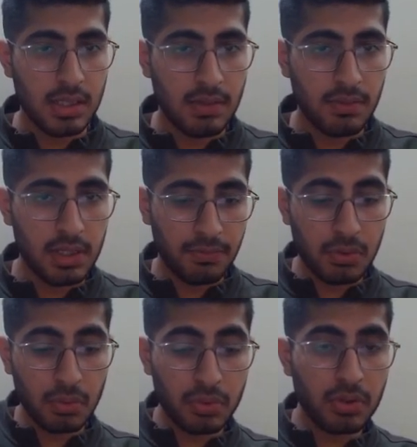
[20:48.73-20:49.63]
Even if
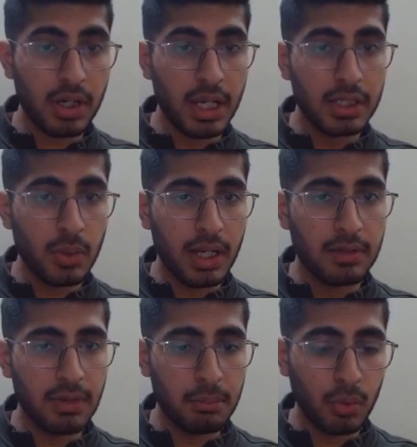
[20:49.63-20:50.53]
you try to add
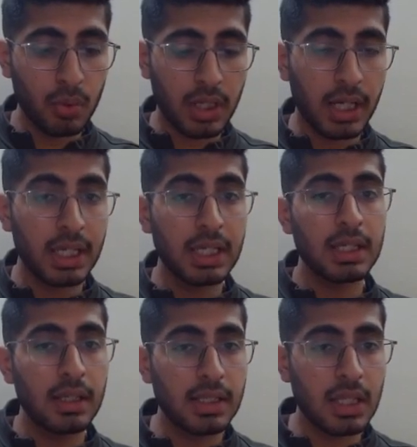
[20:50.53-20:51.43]
one more high,
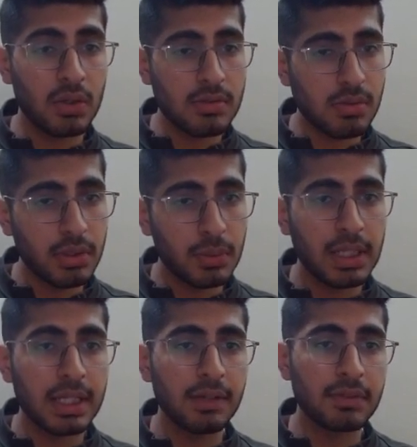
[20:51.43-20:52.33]
then also it
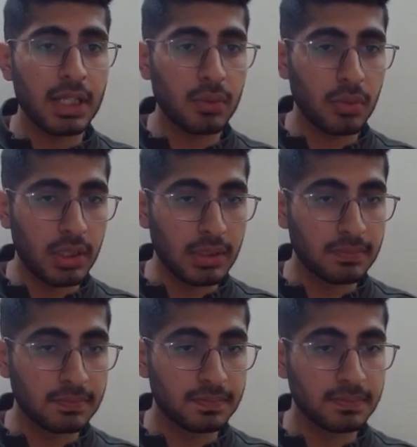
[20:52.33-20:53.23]
will give 10 only.
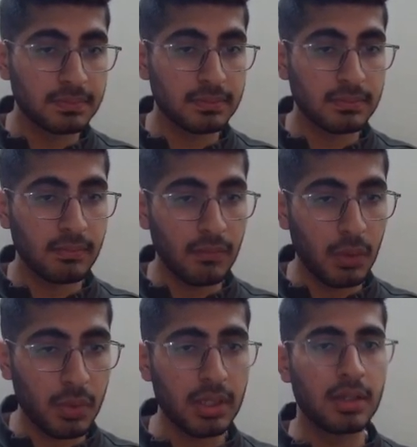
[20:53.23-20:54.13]

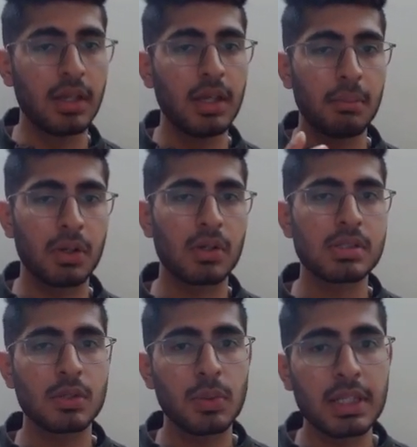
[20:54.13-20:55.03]
Okay,
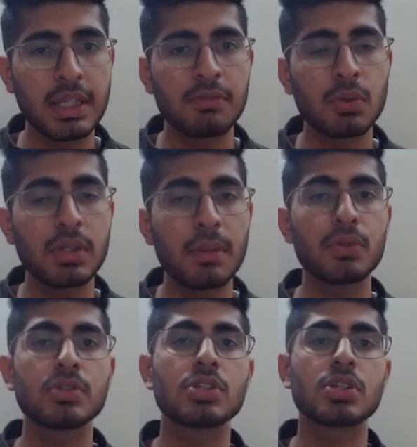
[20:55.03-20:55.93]
because it will give you the
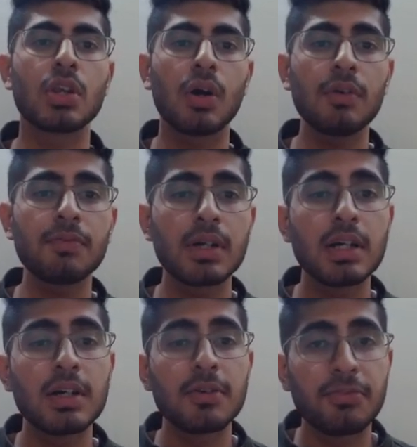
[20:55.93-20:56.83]
position of
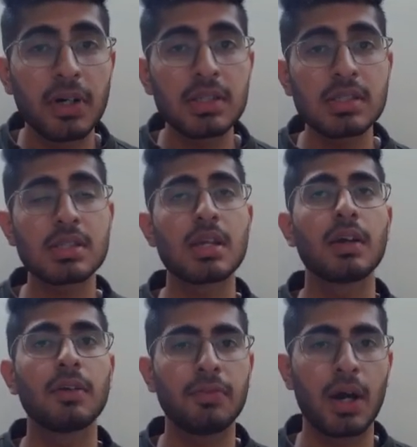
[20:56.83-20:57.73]
first
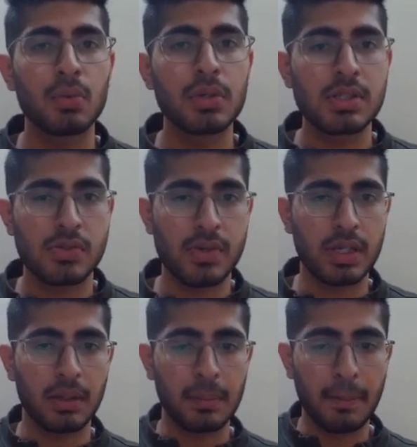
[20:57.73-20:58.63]
found
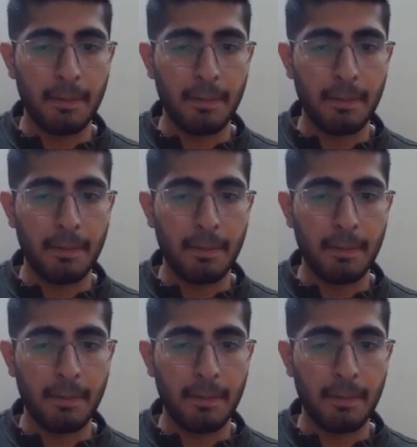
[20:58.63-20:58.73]
string.